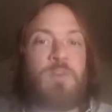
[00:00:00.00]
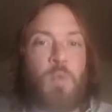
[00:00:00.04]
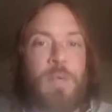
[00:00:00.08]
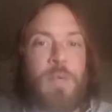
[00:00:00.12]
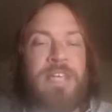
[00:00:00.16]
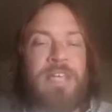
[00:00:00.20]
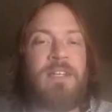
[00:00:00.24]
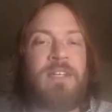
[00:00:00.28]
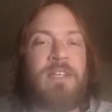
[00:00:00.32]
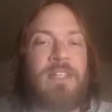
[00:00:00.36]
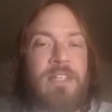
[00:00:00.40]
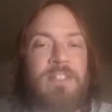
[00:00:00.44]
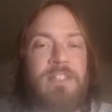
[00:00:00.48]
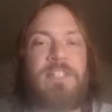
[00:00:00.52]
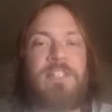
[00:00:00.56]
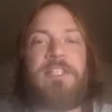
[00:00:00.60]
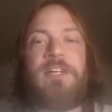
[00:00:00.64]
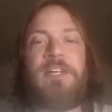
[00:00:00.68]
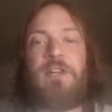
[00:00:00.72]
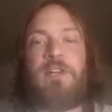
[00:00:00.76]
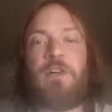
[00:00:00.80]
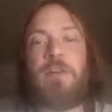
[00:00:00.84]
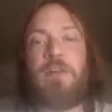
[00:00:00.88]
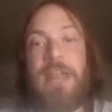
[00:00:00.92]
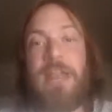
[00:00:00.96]
We can
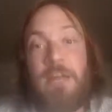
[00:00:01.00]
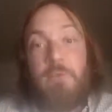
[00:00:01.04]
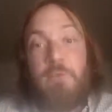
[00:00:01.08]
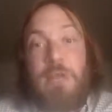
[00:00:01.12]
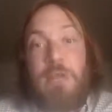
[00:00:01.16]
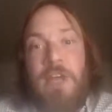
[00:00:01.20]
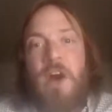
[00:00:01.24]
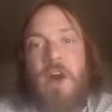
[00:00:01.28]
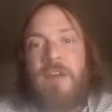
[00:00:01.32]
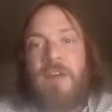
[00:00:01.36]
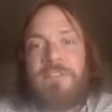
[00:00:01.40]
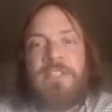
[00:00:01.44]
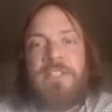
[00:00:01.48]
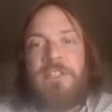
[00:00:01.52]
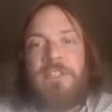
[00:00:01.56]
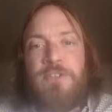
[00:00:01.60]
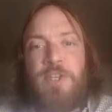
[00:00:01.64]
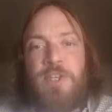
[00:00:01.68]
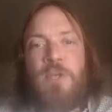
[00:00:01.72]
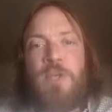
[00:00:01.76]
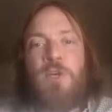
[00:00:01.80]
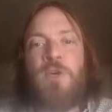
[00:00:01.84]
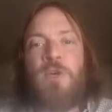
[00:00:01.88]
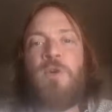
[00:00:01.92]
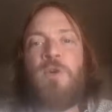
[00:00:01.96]
consider, and we often
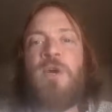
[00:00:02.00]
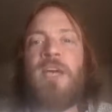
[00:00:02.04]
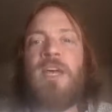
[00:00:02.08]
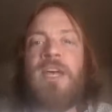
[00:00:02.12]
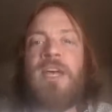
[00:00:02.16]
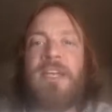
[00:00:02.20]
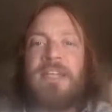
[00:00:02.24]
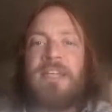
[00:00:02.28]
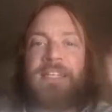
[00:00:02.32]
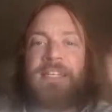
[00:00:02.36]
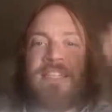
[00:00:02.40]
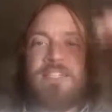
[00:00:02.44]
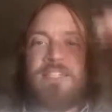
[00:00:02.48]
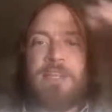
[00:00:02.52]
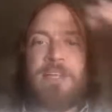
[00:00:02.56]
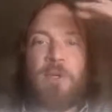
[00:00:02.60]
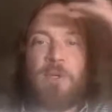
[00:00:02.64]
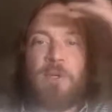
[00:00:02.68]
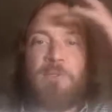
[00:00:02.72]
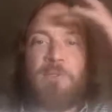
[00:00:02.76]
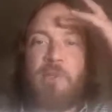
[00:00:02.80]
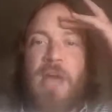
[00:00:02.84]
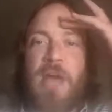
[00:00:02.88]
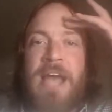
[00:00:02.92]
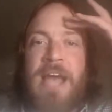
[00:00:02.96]
do,
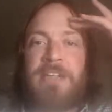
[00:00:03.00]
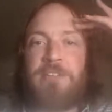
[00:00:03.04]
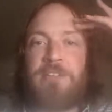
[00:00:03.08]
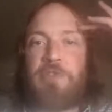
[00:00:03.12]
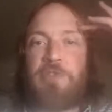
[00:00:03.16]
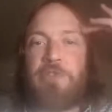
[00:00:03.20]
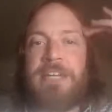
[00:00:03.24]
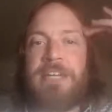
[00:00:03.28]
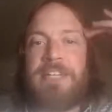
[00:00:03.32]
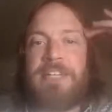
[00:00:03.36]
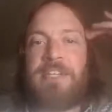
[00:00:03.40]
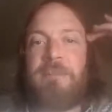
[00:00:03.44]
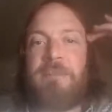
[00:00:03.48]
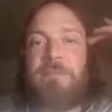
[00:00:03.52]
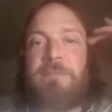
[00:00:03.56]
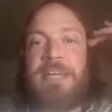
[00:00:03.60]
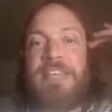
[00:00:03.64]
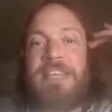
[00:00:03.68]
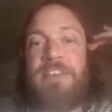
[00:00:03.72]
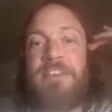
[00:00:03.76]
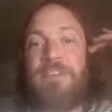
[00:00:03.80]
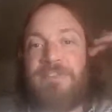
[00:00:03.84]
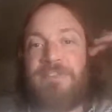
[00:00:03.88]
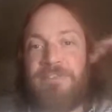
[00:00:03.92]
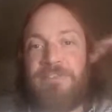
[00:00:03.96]
consider Bradstreet to be
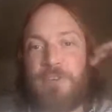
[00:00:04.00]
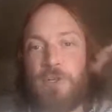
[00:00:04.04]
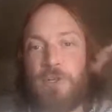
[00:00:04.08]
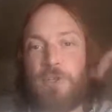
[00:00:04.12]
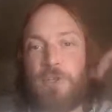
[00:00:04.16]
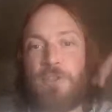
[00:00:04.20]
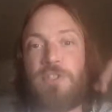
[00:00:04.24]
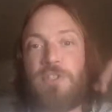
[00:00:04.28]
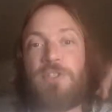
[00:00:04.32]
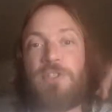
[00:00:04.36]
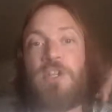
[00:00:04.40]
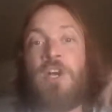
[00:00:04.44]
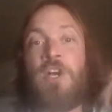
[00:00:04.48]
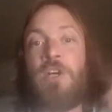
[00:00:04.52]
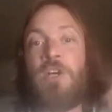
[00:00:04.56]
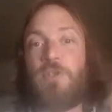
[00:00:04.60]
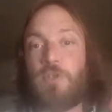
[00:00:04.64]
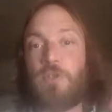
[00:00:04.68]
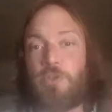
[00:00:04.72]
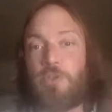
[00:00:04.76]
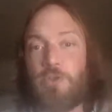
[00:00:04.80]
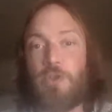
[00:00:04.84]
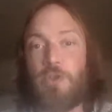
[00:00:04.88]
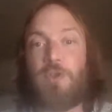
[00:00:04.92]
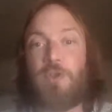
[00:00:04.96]
the first
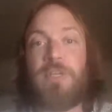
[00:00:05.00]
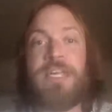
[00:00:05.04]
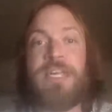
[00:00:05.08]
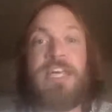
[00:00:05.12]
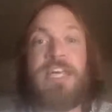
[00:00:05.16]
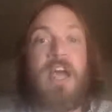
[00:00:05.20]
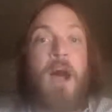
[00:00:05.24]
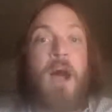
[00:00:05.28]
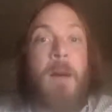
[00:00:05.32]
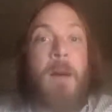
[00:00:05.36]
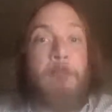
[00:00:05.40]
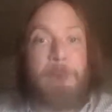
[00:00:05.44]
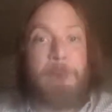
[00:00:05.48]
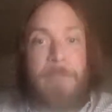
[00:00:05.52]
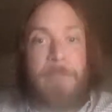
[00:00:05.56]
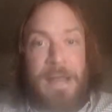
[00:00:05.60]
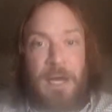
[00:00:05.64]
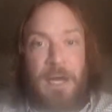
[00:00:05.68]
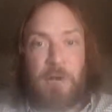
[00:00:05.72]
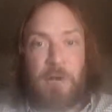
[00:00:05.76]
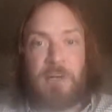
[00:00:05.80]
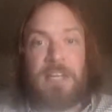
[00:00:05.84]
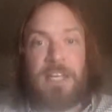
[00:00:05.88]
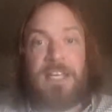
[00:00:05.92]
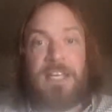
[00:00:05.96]
truly
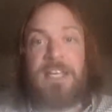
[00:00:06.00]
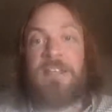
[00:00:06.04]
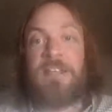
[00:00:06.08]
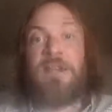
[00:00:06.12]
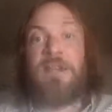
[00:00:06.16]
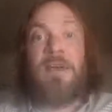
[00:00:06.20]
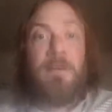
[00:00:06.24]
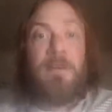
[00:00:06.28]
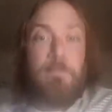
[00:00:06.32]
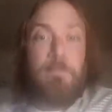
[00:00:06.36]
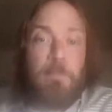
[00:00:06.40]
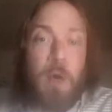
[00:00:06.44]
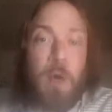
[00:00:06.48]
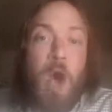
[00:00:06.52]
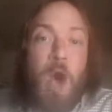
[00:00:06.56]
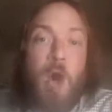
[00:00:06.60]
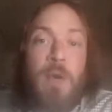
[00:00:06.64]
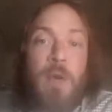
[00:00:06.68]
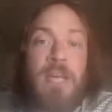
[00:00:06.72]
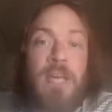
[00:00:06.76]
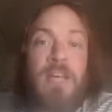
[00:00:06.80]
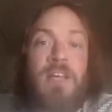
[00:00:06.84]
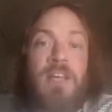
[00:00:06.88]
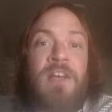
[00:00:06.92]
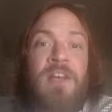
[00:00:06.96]
American
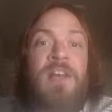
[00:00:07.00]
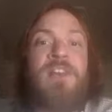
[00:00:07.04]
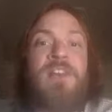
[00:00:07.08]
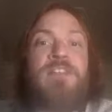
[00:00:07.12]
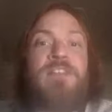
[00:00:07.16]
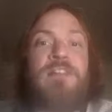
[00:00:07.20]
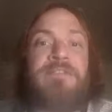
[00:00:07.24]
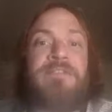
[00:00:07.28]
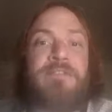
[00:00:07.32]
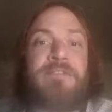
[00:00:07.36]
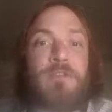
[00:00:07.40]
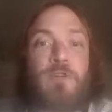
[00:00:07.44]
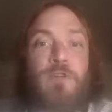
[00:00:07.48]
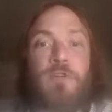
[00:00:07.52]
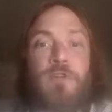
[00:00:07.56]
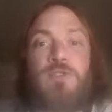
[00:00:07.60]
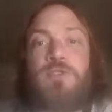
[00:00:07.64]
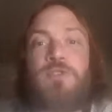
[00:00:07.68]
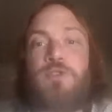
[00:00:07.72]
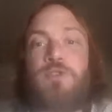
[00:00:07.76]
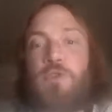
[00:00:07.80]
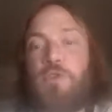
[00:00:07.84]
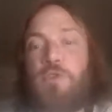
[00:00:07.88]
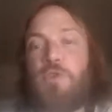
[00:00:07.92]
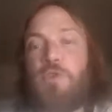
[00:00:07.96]
poet, the
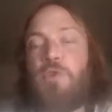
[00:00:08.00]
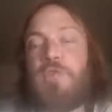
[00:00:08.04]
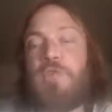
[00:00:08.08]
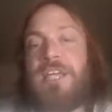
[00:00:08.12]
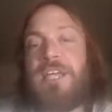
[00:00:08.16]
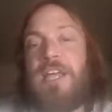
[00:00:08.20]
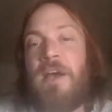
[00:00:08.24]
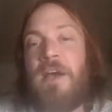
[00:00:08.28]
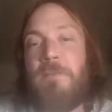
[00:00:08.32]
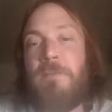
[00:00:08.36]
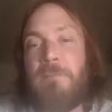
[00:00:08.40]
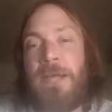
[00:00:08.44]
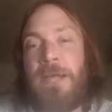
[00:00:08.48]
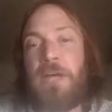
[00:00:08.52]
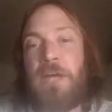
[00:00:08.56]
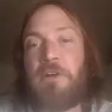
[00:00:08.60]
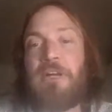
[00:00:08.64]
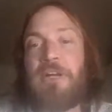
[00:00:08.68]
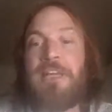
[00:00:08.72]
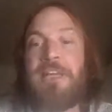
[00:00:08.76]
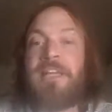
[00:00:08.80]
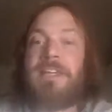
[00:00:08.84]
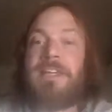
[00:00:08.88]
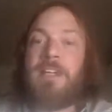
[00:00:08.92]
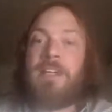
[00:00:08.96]
first truly
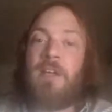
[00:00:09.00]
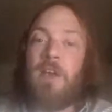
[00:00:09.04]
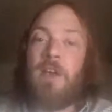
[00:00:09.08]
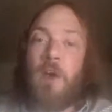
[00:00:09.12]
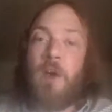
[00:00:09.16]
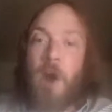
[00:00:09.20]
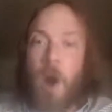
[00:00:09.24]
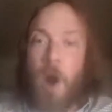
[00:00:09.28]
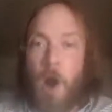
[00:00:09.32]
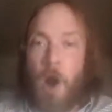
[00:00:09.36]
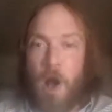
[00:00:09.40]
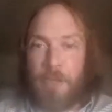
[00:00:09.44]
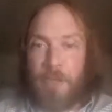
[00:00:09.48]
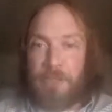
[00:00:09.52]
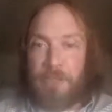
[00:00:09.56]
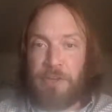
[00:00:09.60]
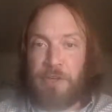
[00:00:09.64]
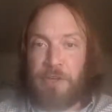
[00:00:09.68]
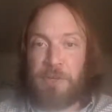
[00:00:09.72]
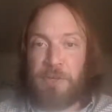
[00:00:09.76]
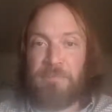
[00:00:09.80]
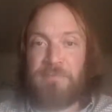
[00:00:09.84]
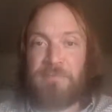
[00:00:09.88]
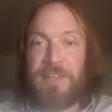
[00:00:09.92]
American author.